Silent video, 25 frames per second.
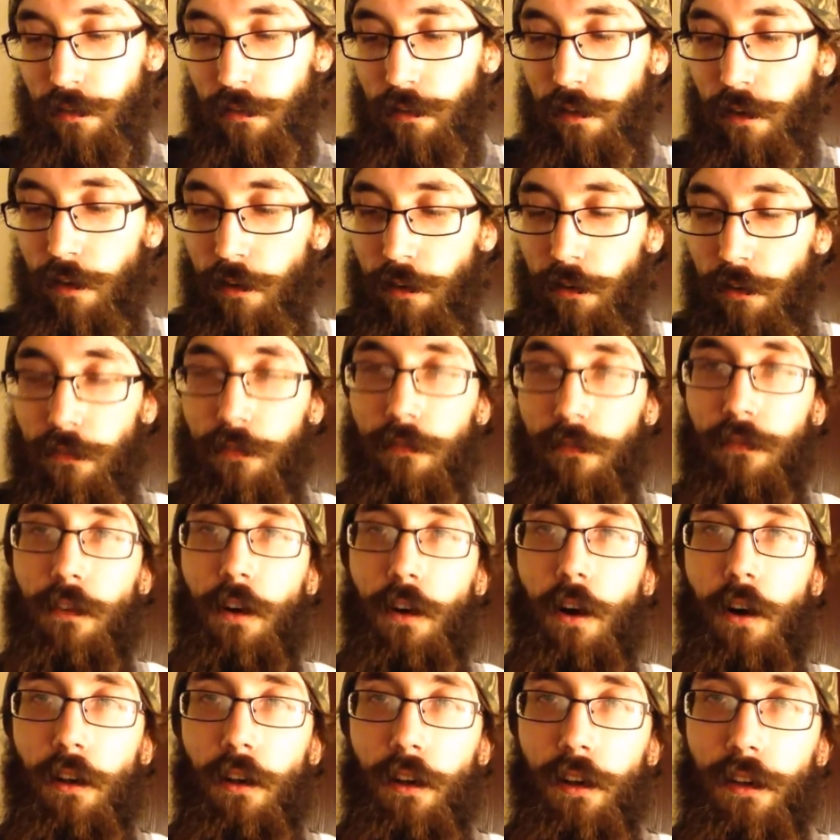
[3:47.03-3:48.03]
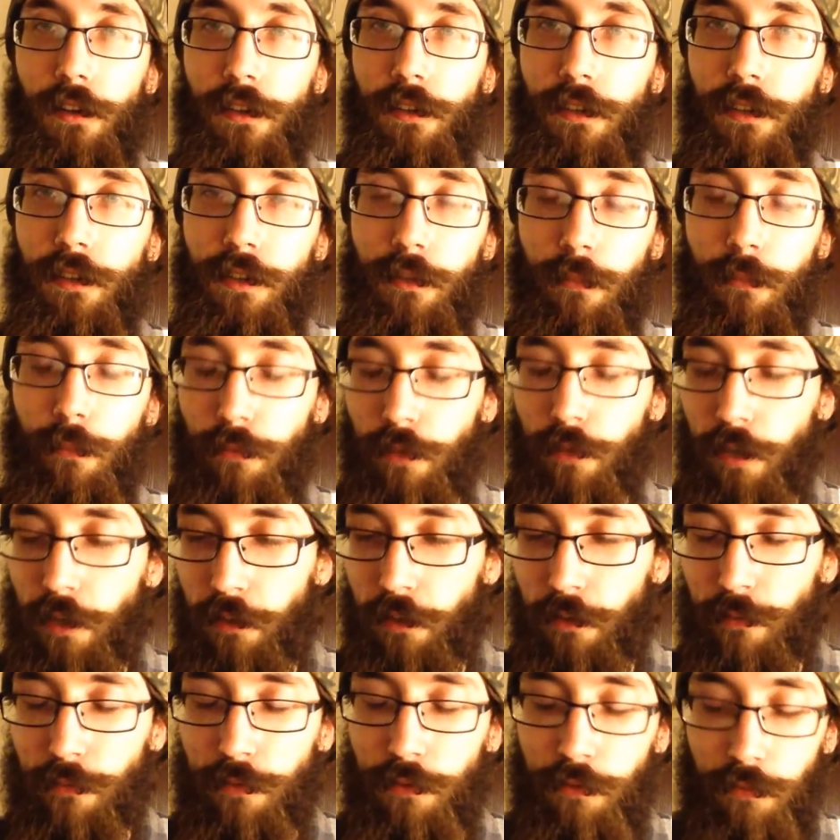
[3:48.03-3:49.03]
all fall under the
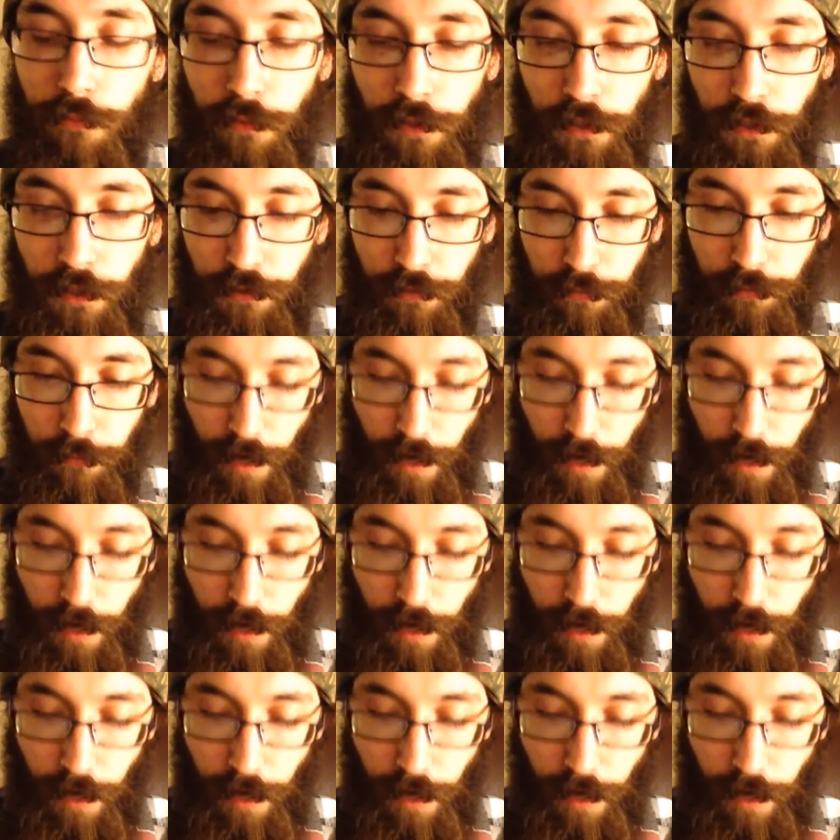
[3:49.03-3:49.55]
umbrella of Swedish